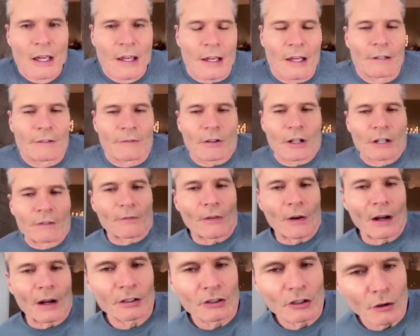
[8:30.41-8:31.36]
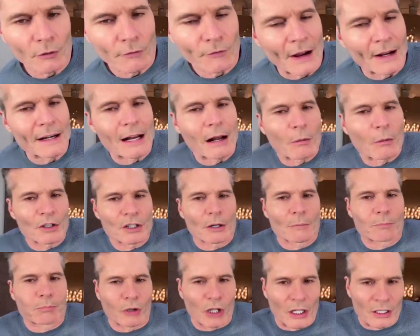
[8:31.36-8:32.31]
and find out what your
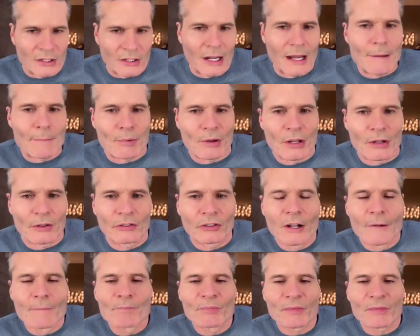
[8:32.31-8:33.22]
blood type is,